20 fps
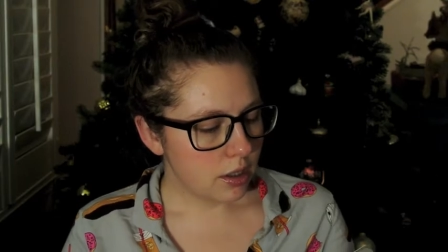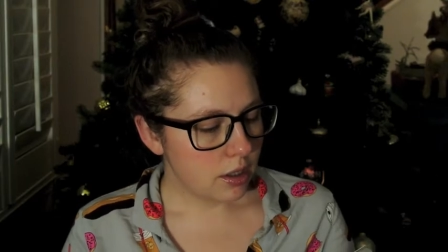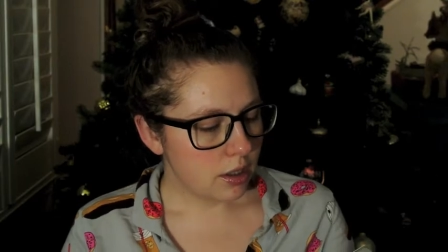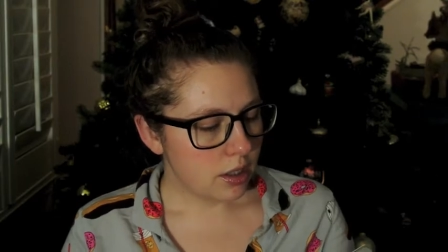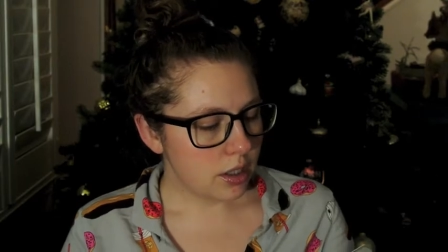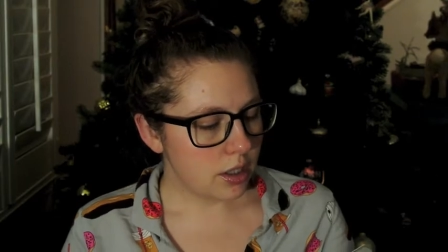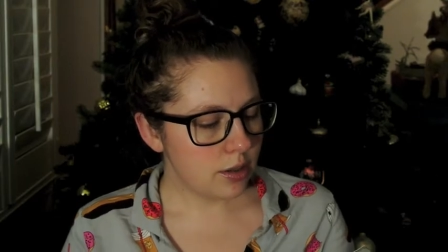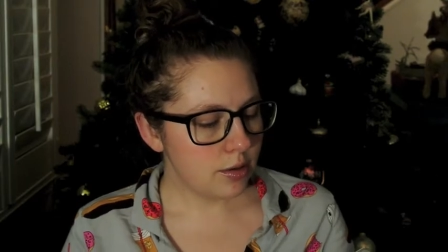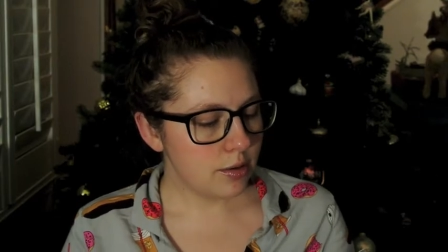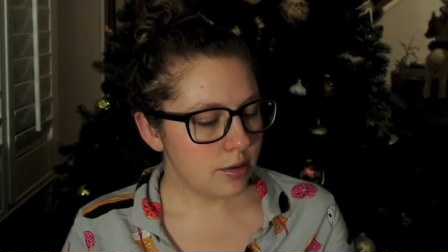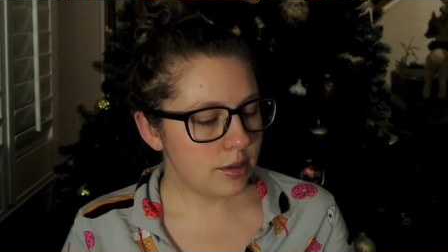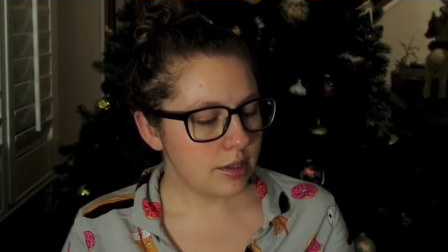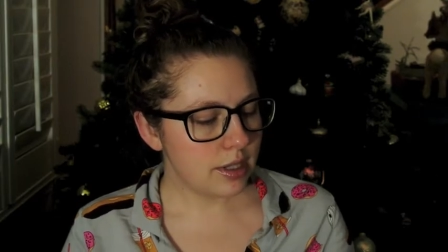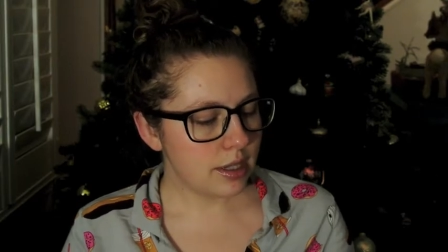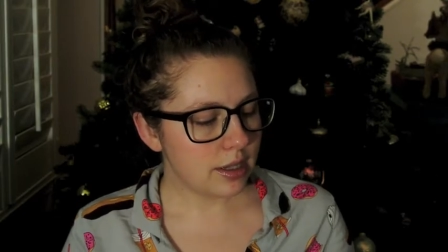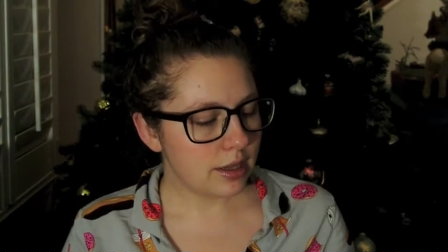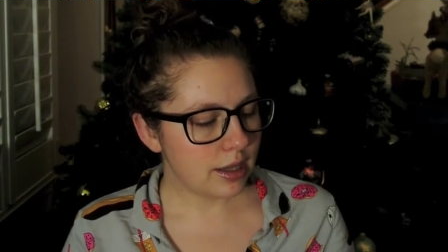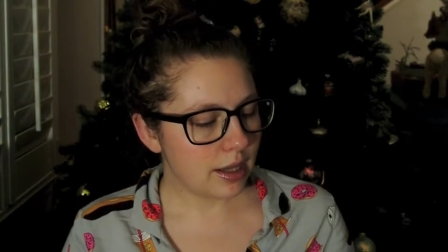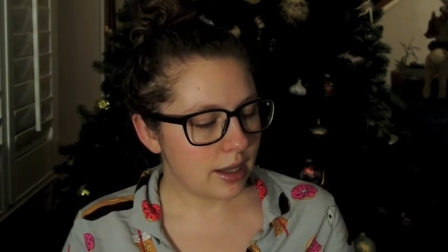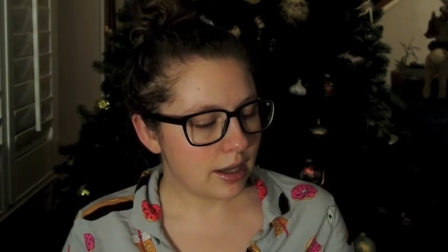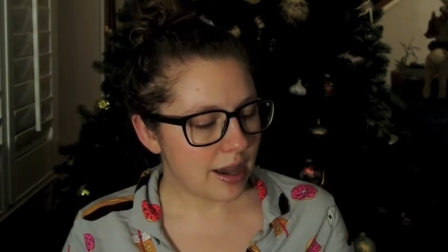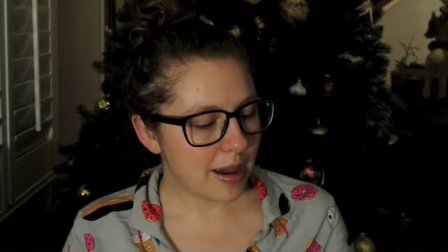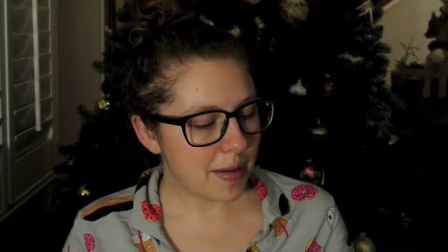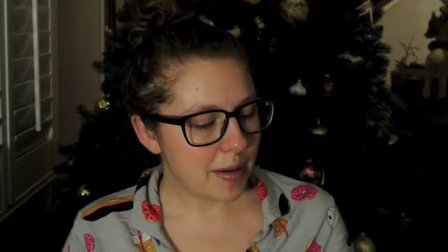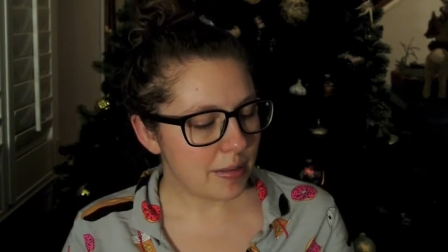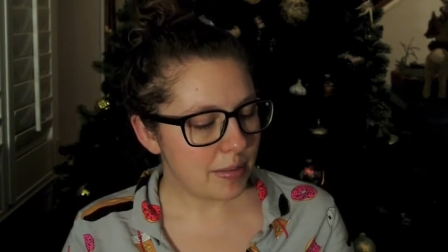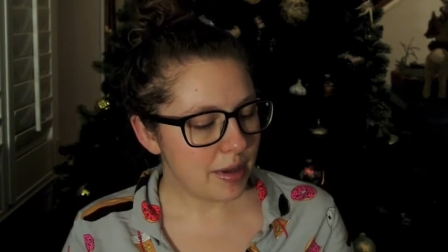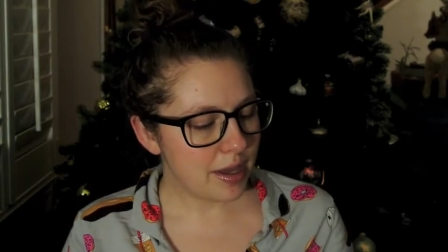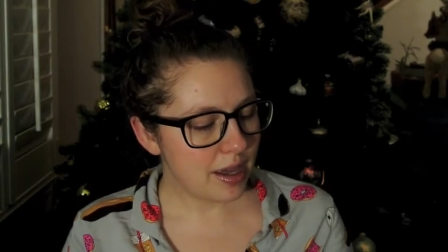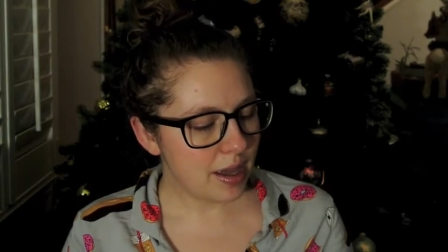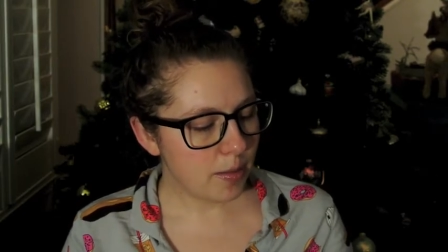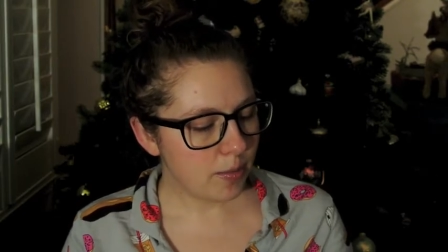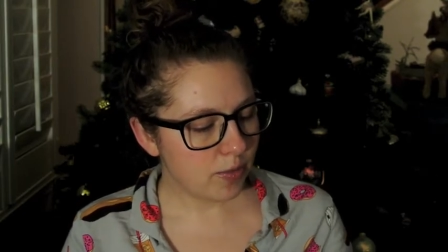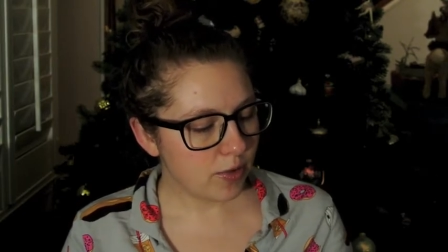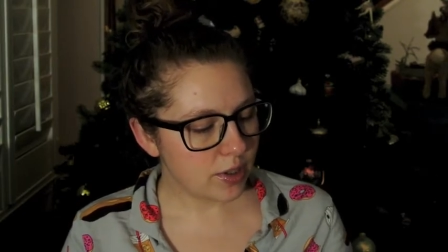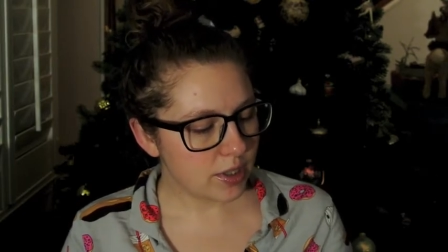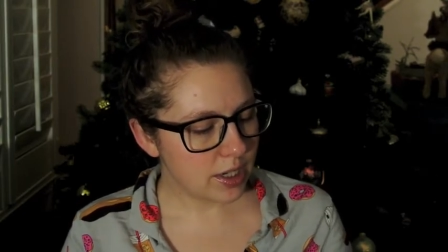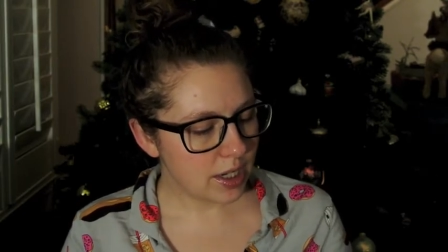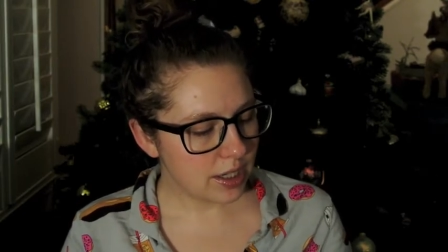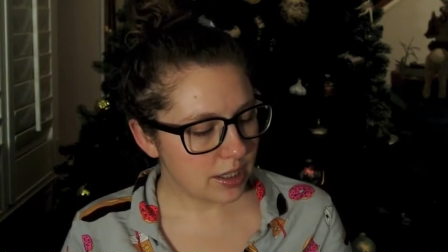Use in the AM and PM for
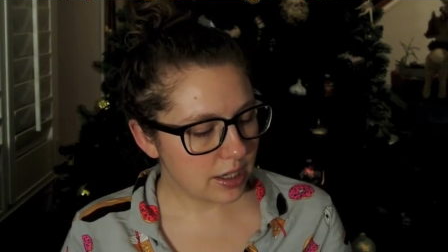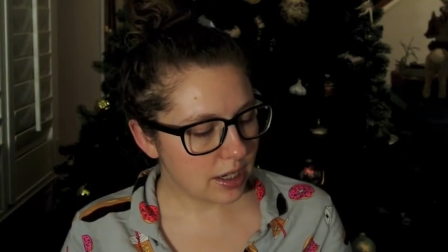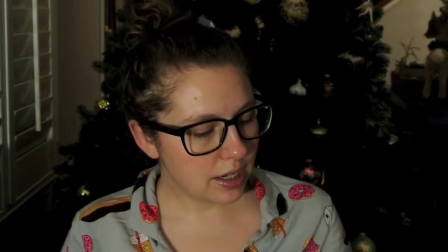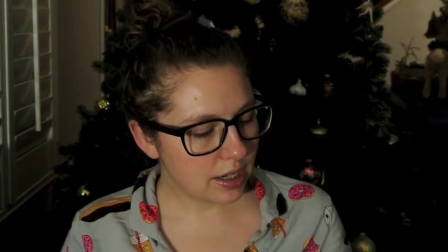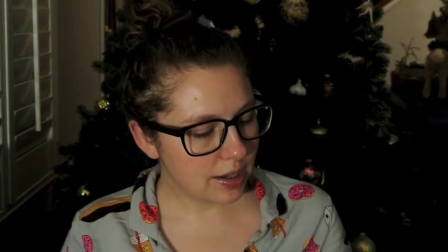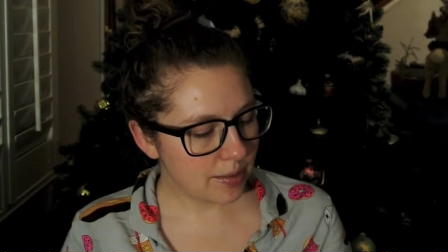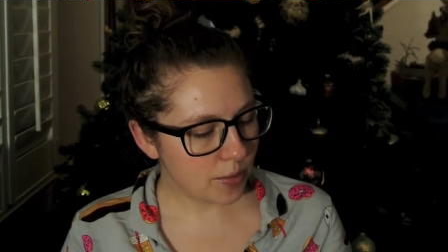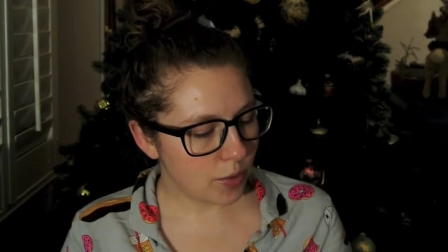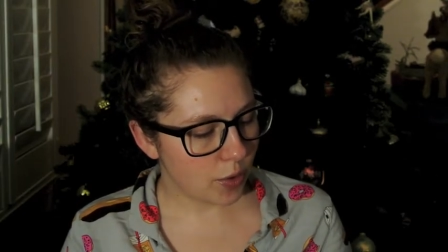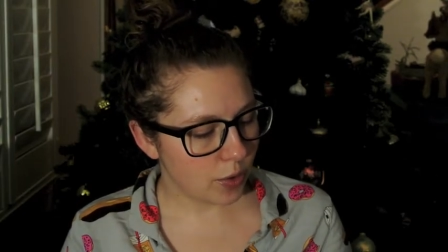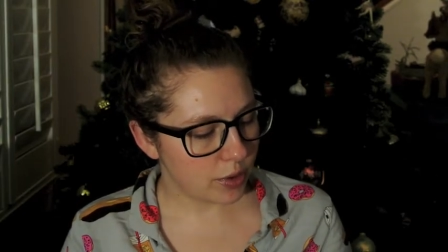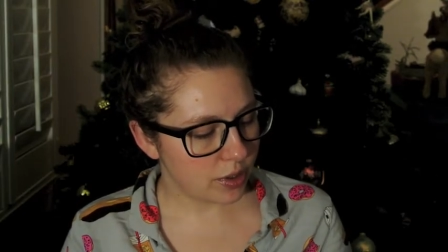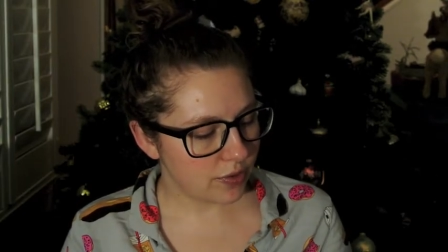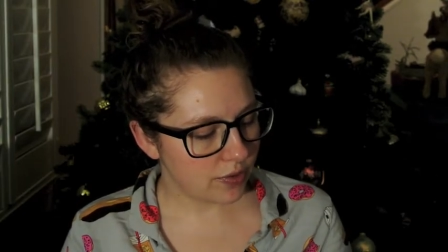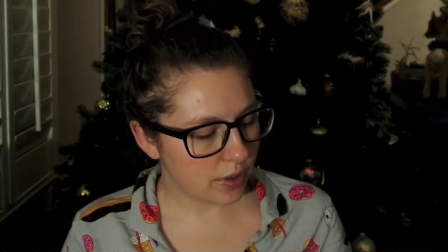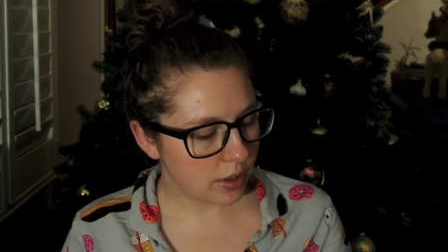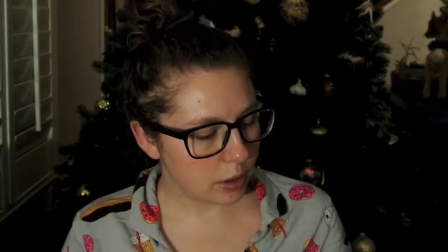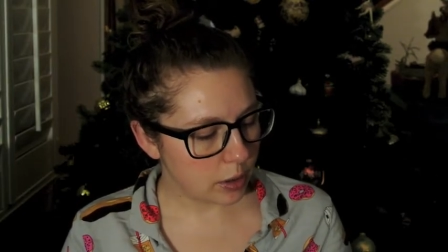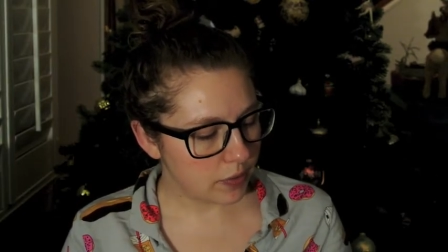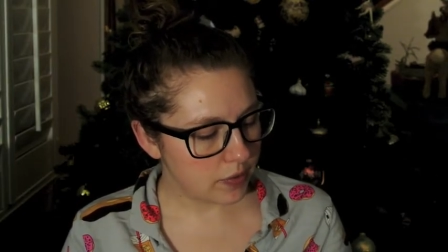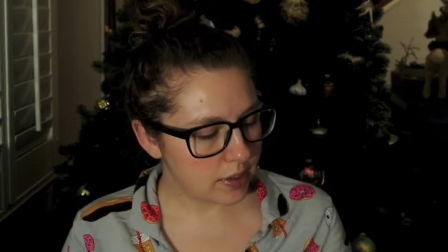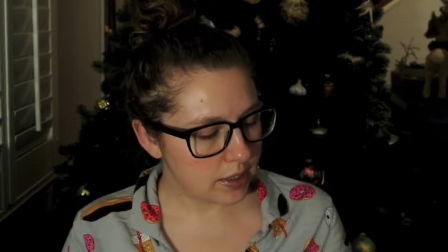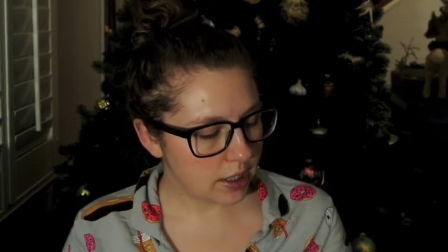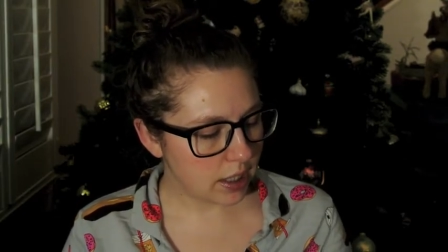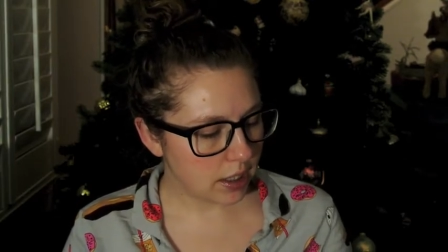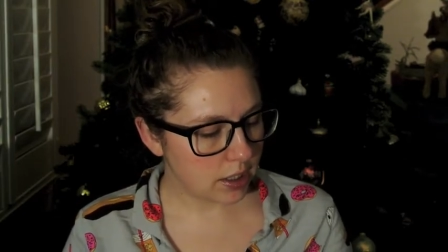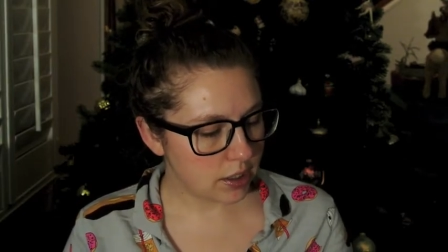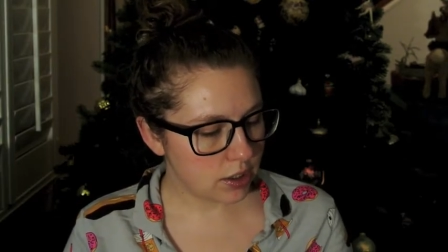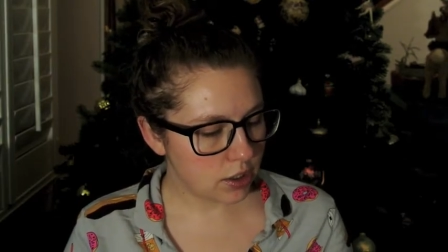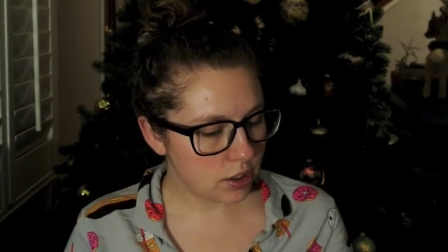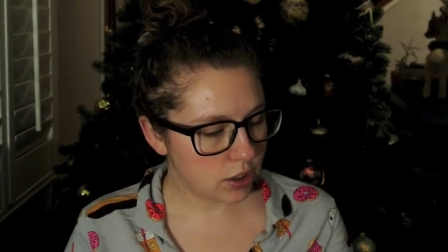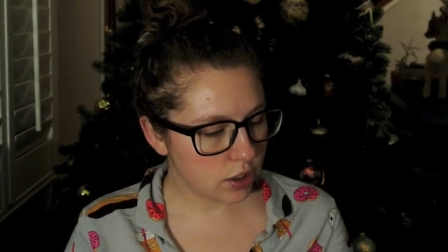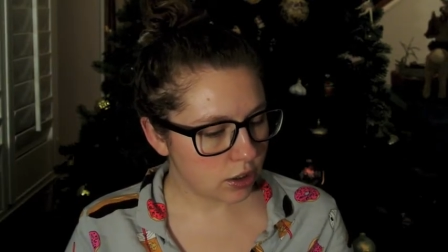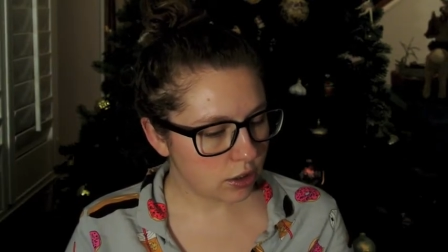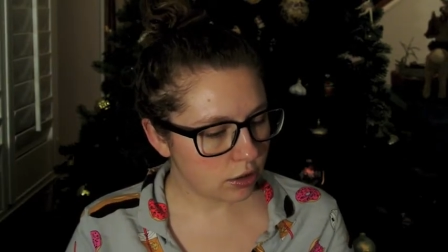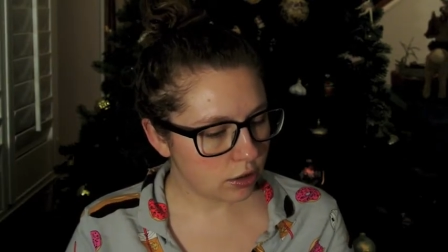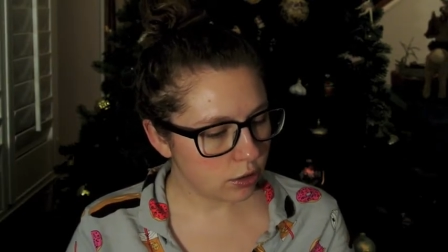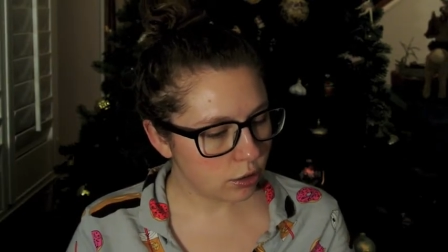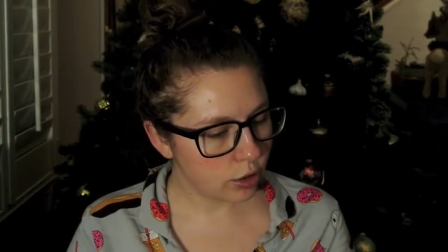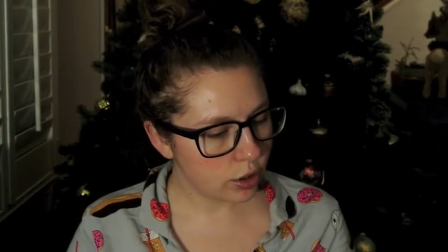daytime. Always follow
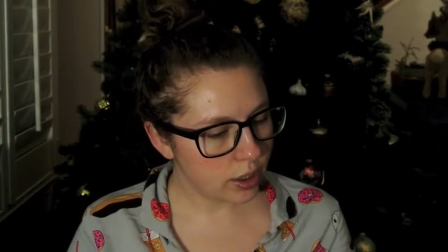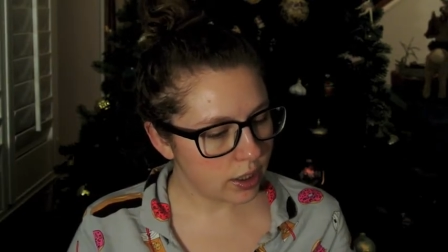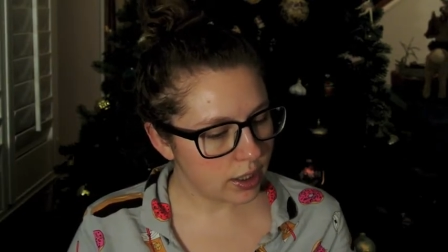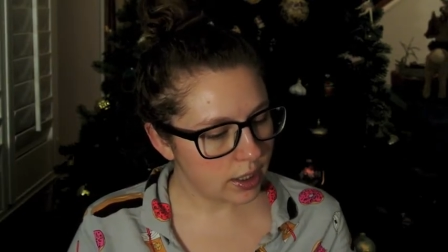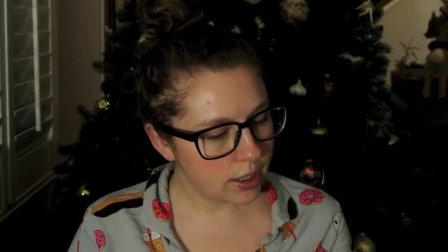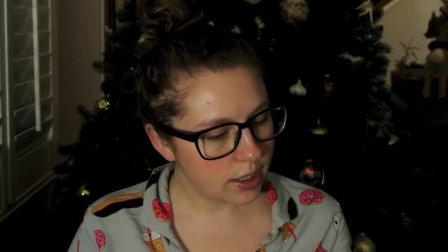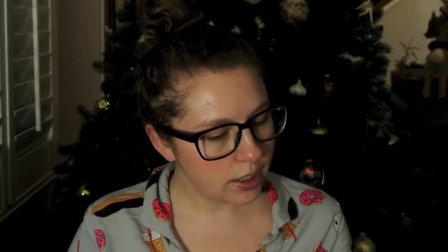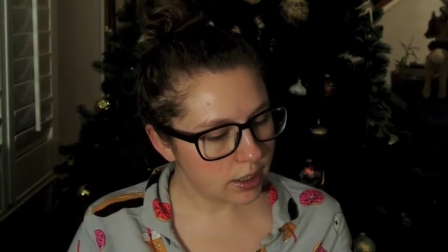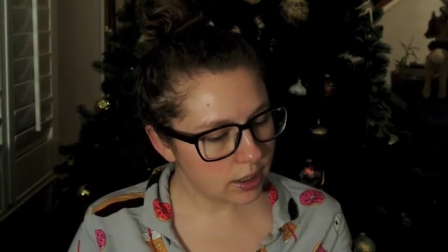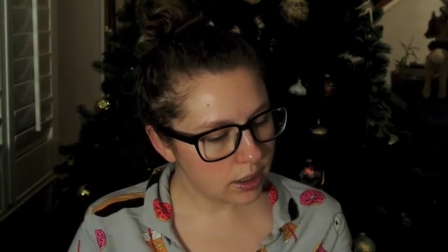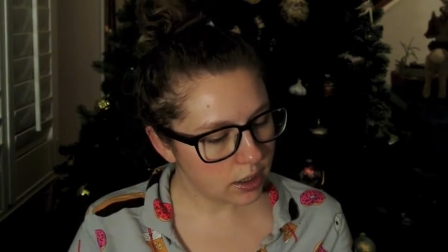sunscreen.